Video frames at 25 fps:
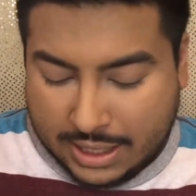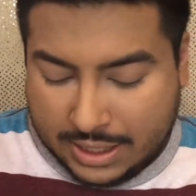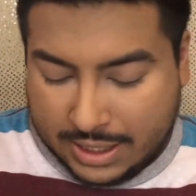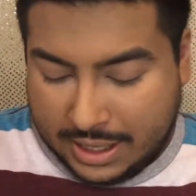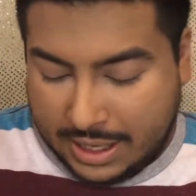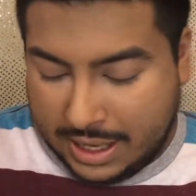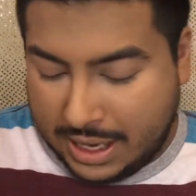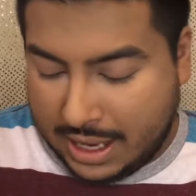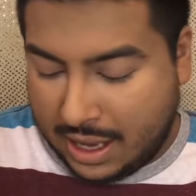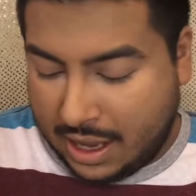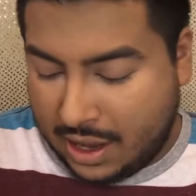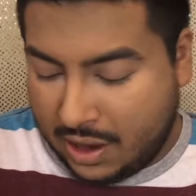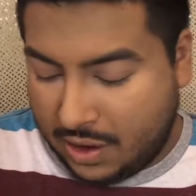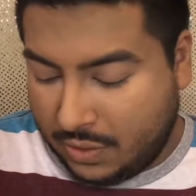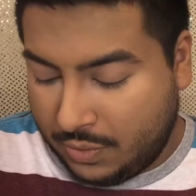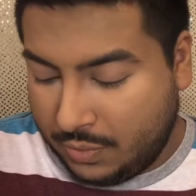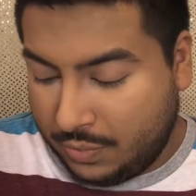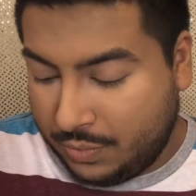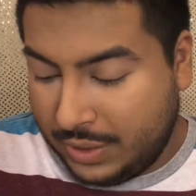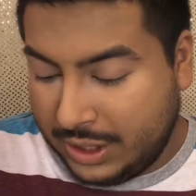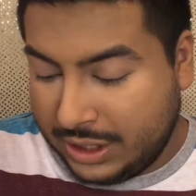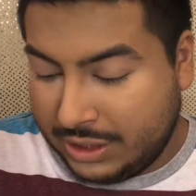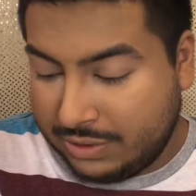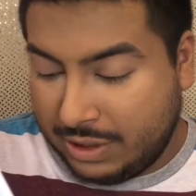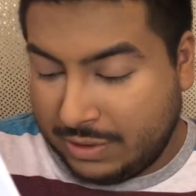Now,
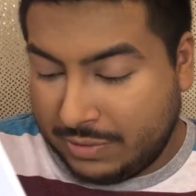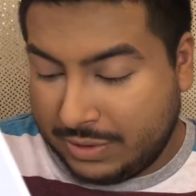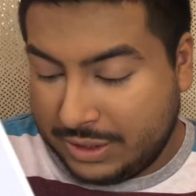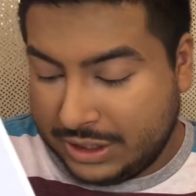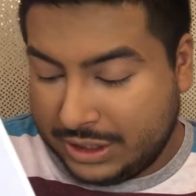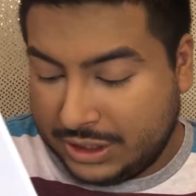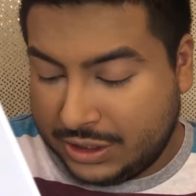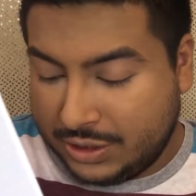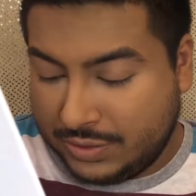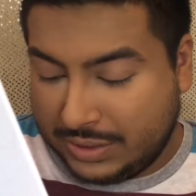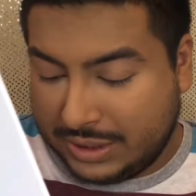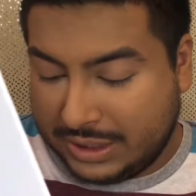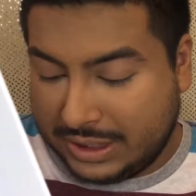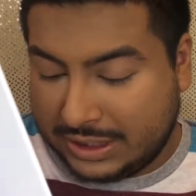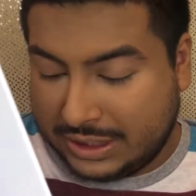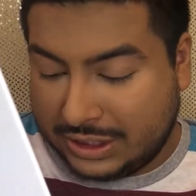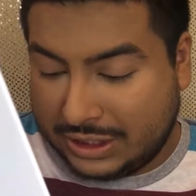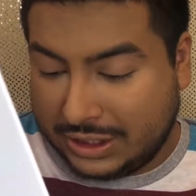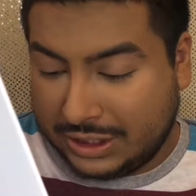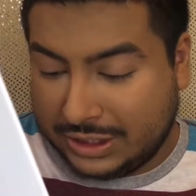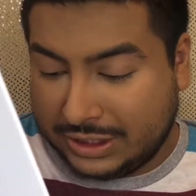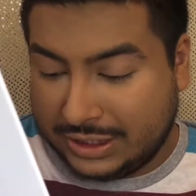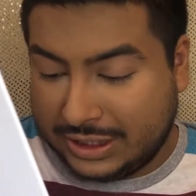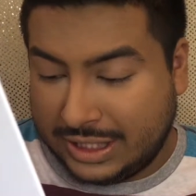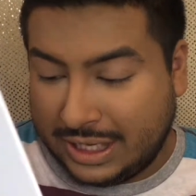what do I want to do with this
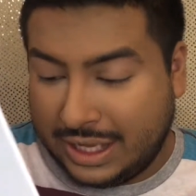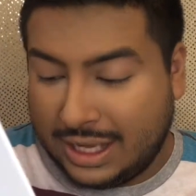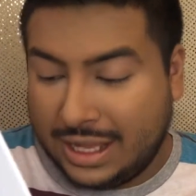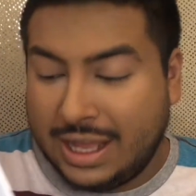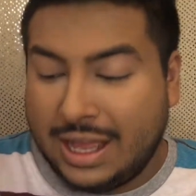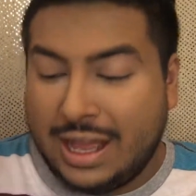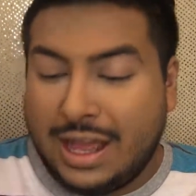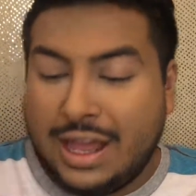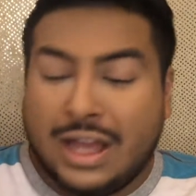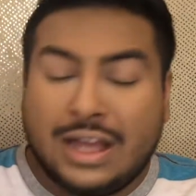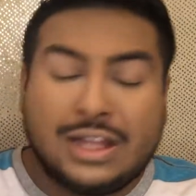look today?